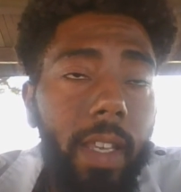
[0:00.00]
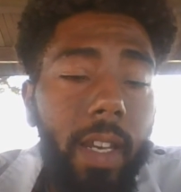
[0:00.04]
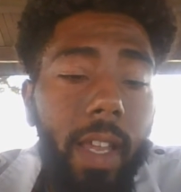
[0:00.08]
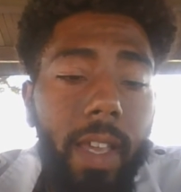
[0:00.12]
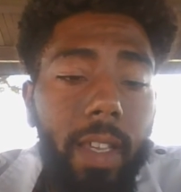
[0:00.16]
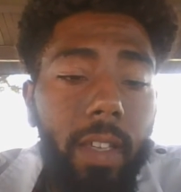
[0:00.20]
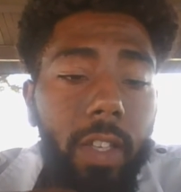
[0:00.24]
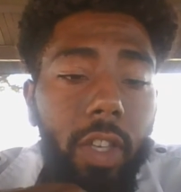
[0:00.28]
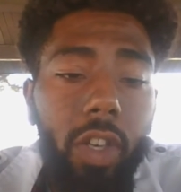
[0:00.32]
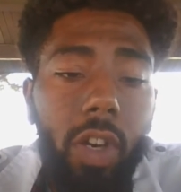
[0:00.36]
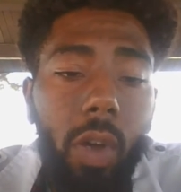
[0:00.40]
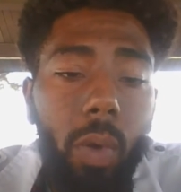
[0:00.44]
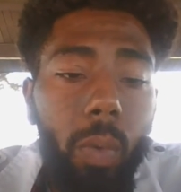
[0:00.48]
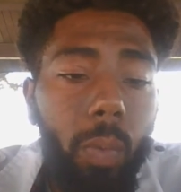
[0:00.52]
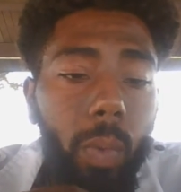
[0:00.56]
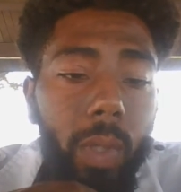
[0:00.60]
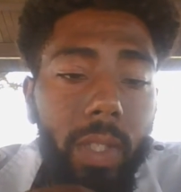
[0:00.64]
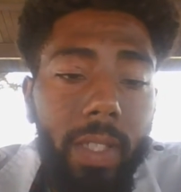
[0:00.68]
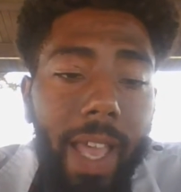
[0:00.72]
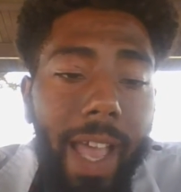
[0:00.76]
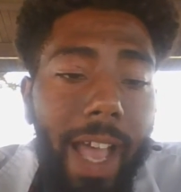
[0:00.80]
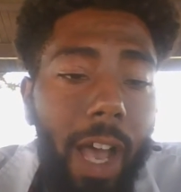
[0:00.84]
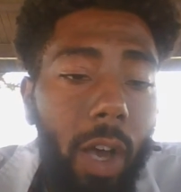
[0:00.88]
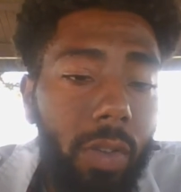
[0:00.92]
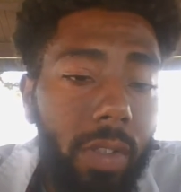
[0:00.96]
And like you know,
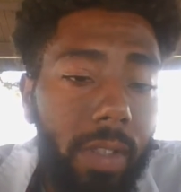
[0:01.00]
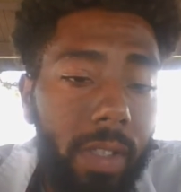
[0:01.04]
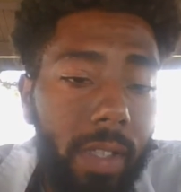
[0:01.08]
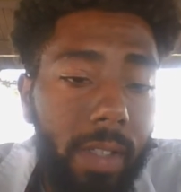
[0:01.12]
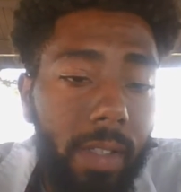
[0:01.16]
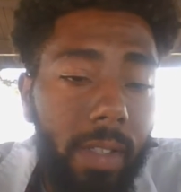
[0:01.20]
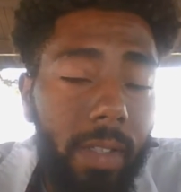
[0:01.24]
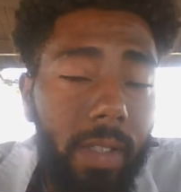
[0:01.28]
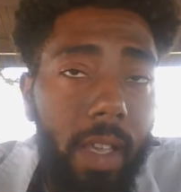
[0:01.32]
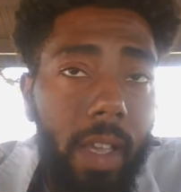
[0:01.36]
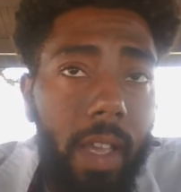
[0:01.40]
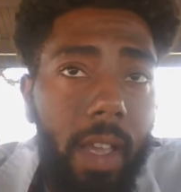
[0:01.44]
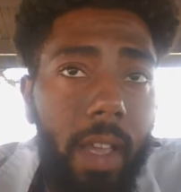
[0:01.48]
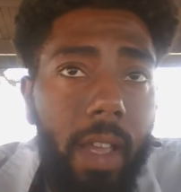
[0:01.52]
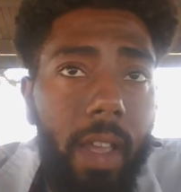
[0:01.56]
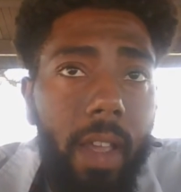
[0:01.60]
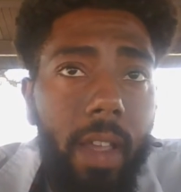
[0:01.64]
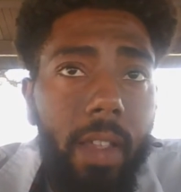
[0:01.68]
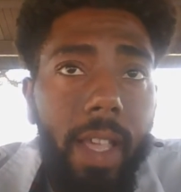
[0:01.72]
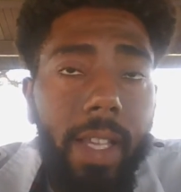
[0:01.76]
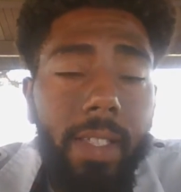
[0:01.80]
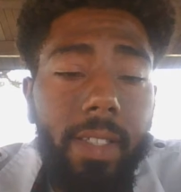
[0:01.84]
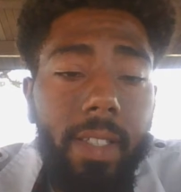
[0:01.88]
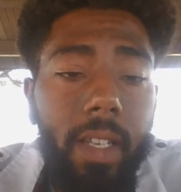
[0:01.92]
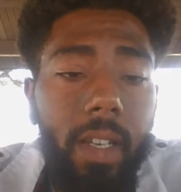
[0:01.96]
with the houses,
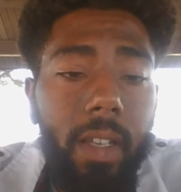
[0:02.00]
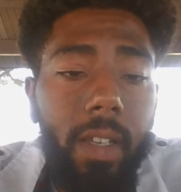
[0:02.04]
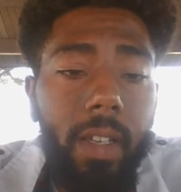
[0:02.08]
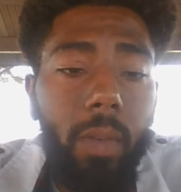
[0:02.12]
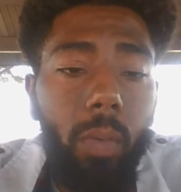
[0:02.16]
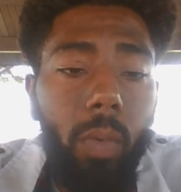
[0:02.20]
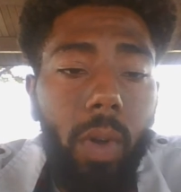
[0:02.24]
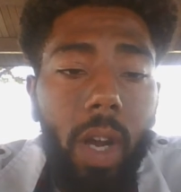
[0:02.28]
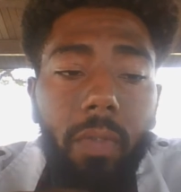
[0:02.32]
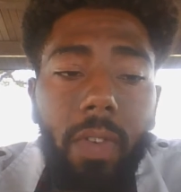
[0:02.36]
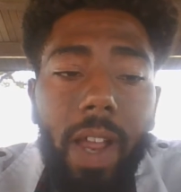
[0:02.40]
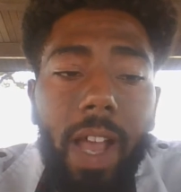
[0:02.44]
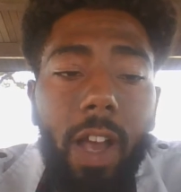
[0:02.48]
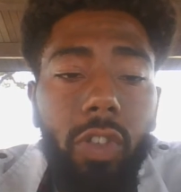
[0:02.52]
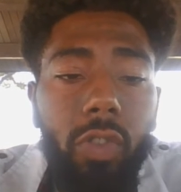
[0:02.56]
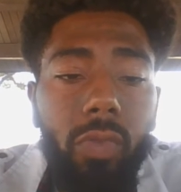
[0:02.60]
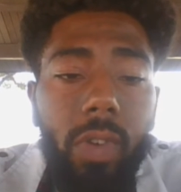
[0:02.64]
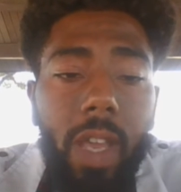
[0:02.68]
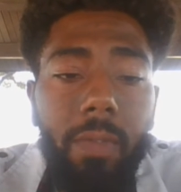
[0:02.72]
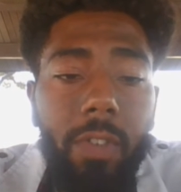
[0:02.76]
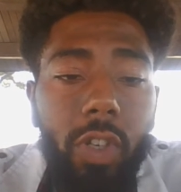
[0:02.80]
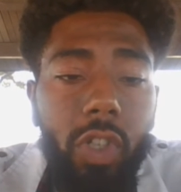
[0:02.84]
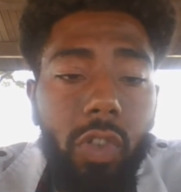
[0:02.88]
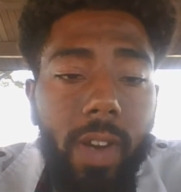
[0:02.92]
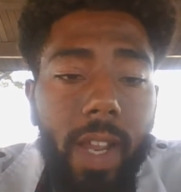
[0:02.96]
that's going to whatever house
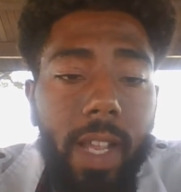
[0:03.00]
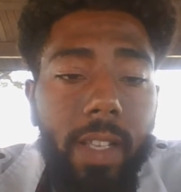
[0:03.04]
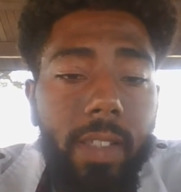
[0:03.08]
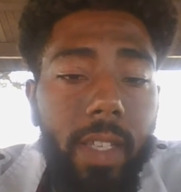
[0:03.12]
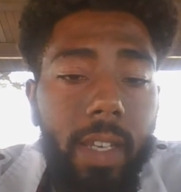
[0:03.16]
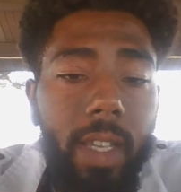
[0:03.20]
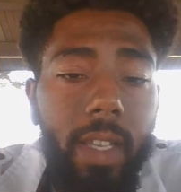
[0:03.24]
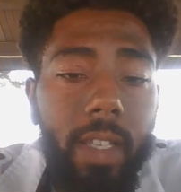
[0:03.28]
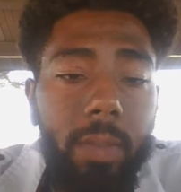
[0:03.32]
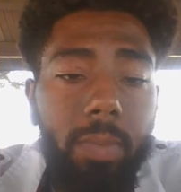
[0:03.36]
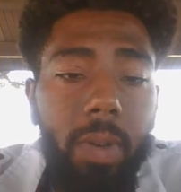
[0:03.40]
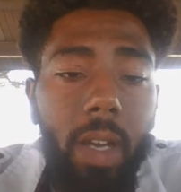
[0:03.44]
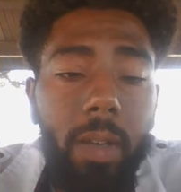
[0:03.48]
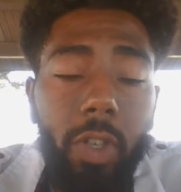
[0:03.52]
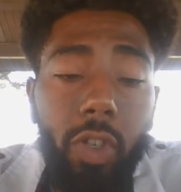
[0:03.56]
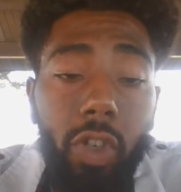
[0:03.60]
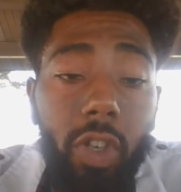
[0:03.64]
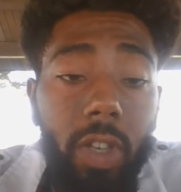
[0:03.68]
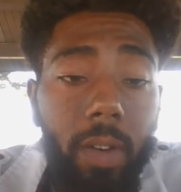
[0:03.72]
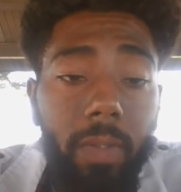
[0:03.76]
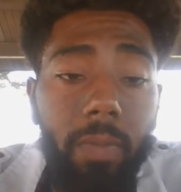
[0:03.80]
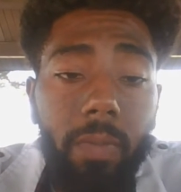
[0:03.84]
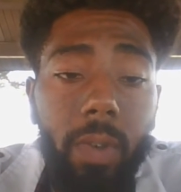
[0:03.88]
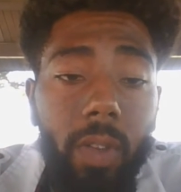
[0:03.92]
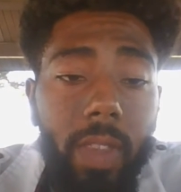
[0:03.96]
you have in transiting is probably
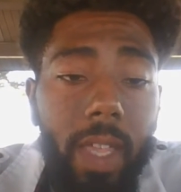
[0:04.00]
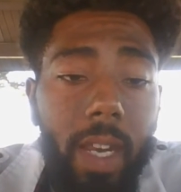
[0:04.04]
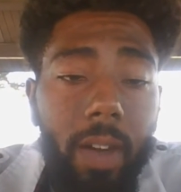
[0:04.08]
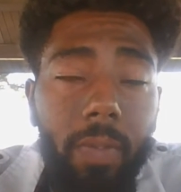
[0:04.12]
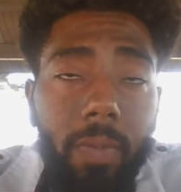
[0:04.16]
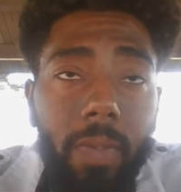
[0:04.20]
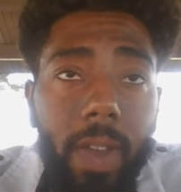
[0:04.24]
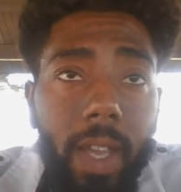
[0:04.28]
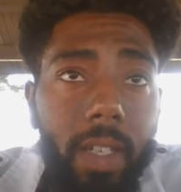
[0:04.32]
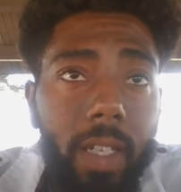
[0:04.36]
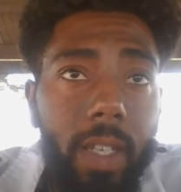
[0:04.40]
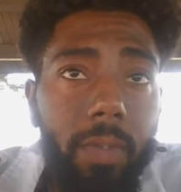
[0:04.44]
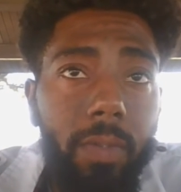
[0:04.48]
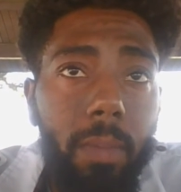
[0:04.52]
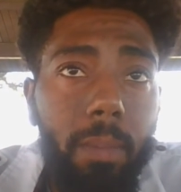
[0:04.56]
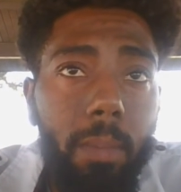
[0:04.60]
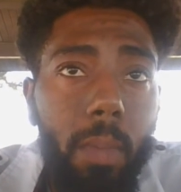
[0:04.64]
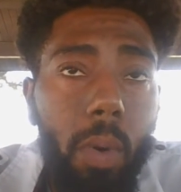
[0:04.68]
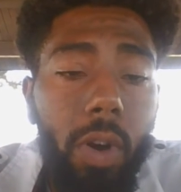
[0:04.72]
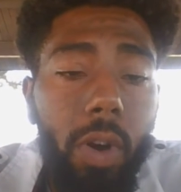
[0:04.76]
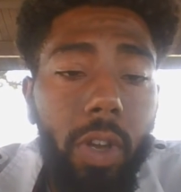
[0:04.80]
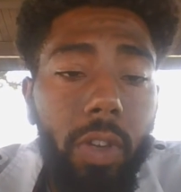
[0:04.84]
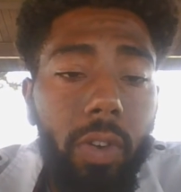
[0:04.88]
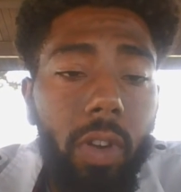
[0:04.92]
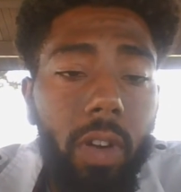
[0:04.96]
you're going to feel that effect even
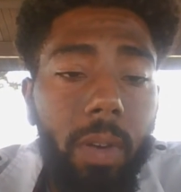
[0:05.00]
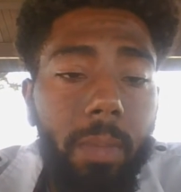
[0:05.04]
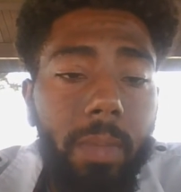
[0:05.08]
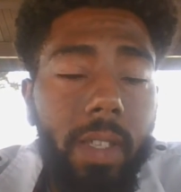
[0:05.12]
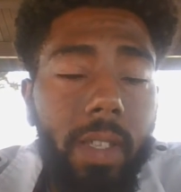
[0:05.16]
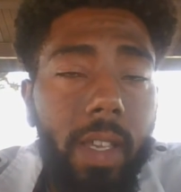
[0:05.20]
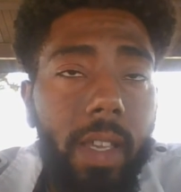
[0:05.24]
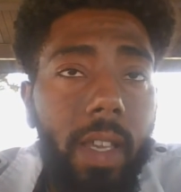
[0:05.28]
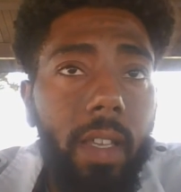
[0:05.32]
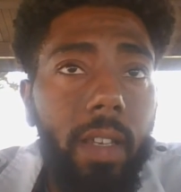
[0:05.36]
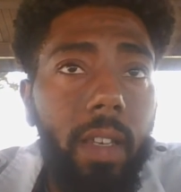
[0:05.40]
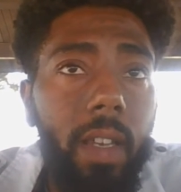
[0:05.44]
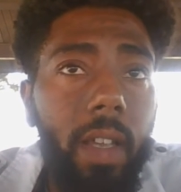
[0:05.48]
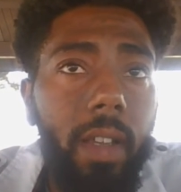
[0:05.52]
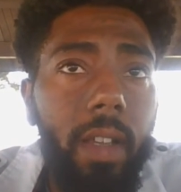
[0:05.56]
more. You know what I'm saying?